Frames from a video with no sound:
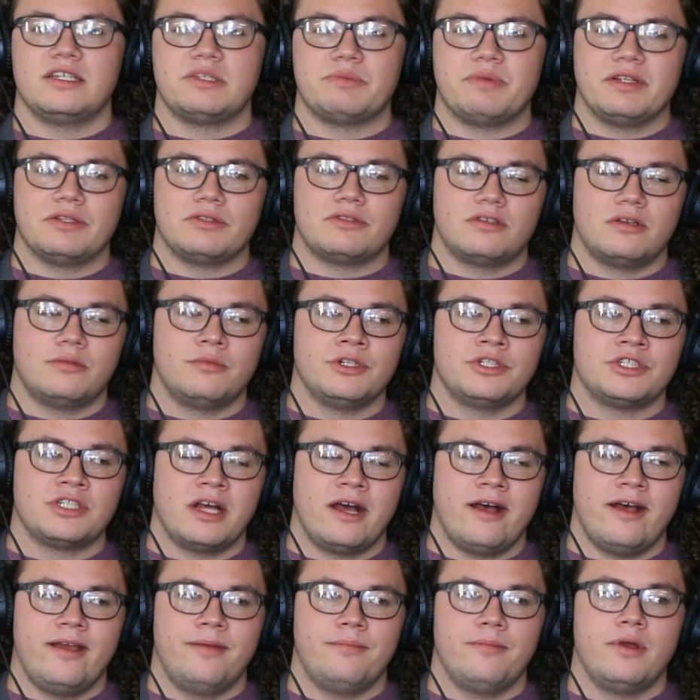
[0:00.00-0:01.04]
spent so much
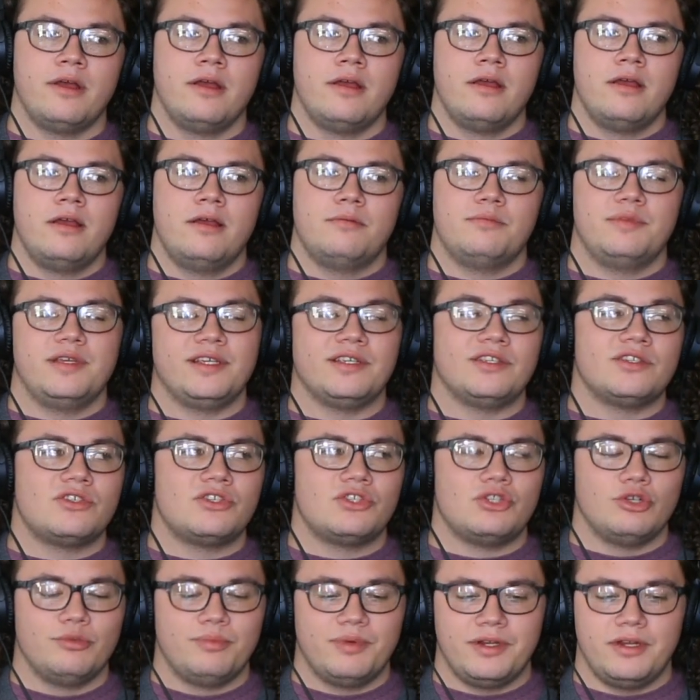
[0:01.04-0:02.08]
time being
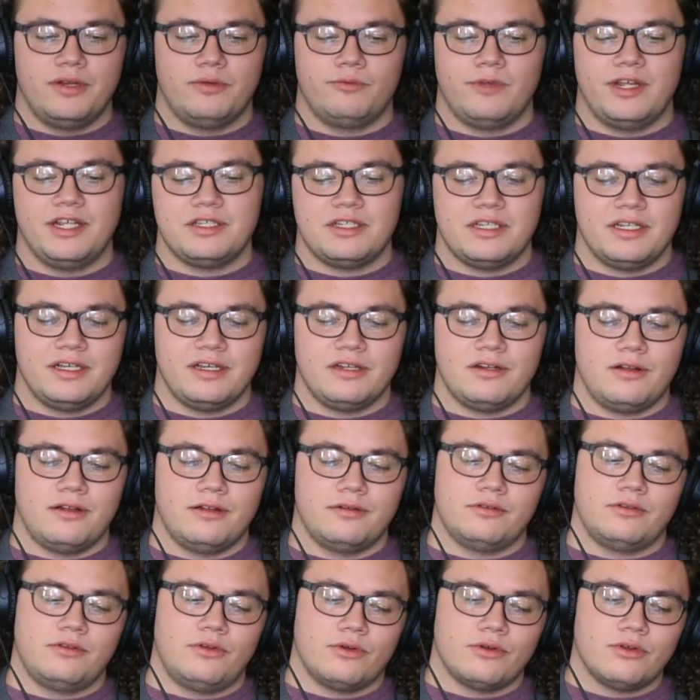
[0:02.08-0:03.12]
stupid and wasting it
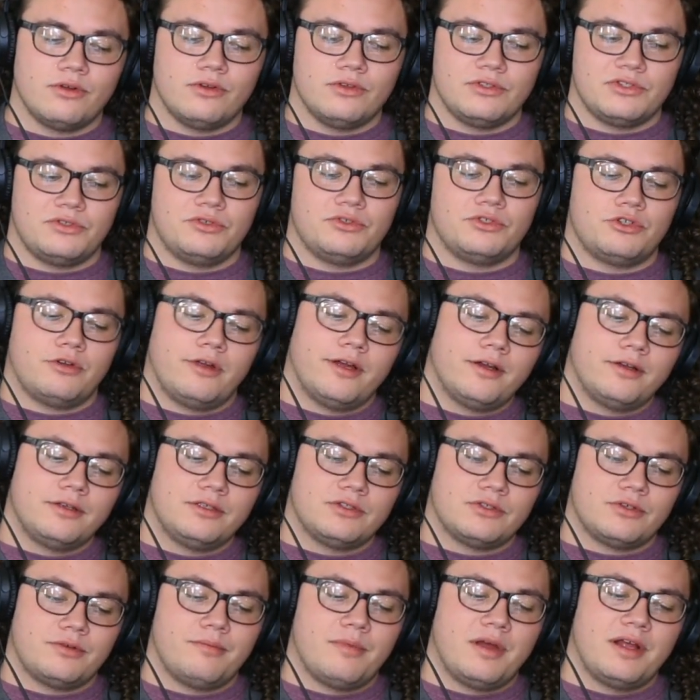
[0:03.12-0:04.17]
on girls or
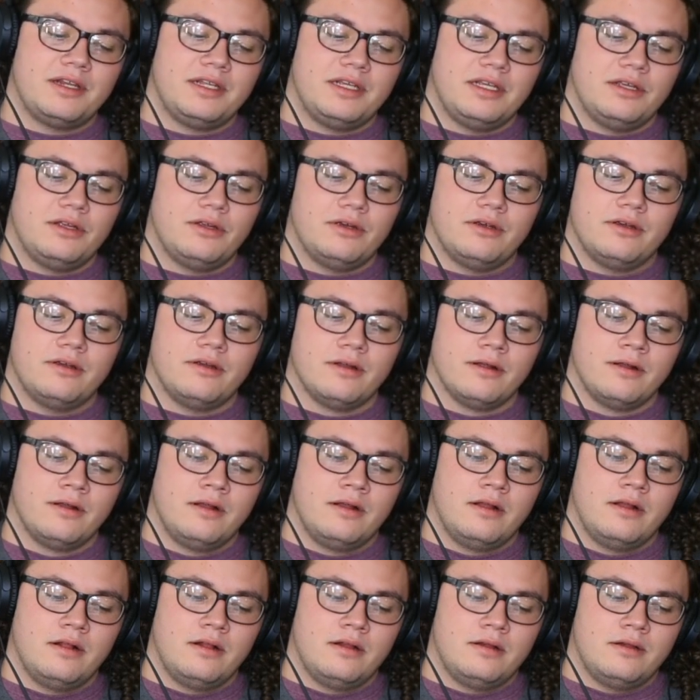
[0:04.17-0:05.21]
drugs or money or
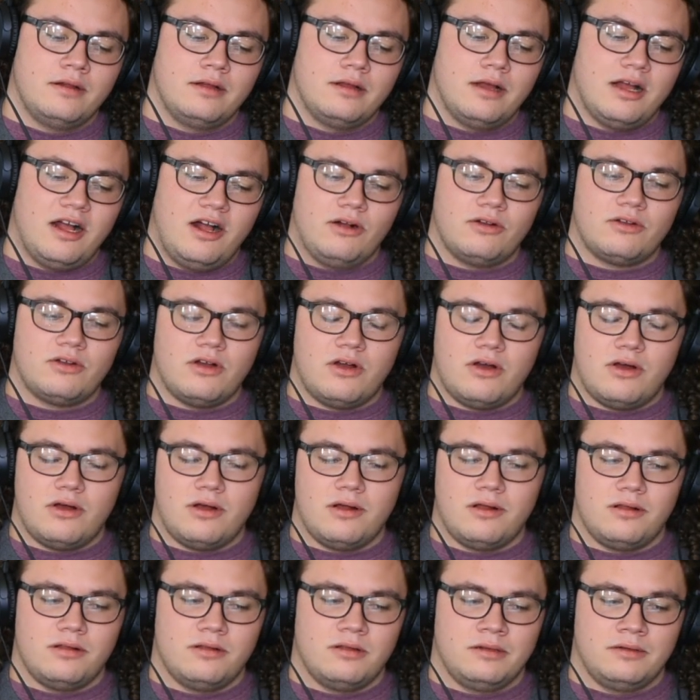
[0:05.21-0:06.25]

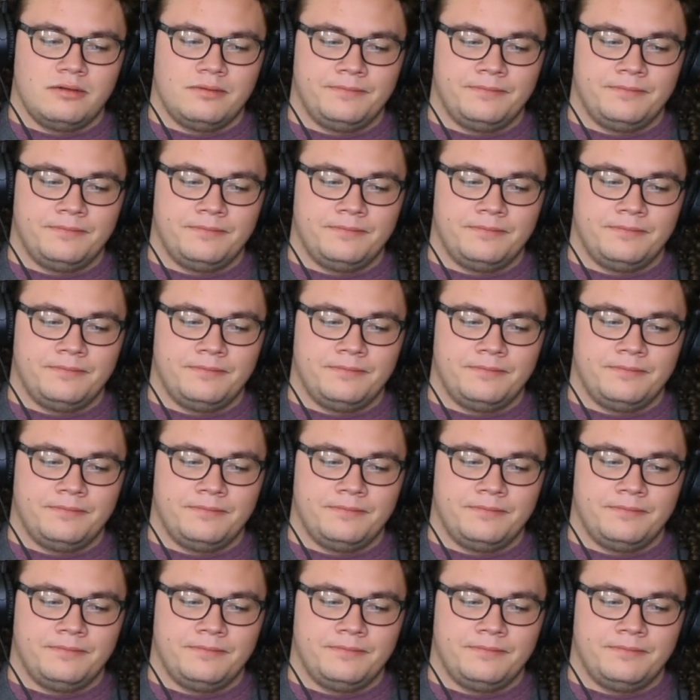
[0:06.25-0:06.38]
alcohol.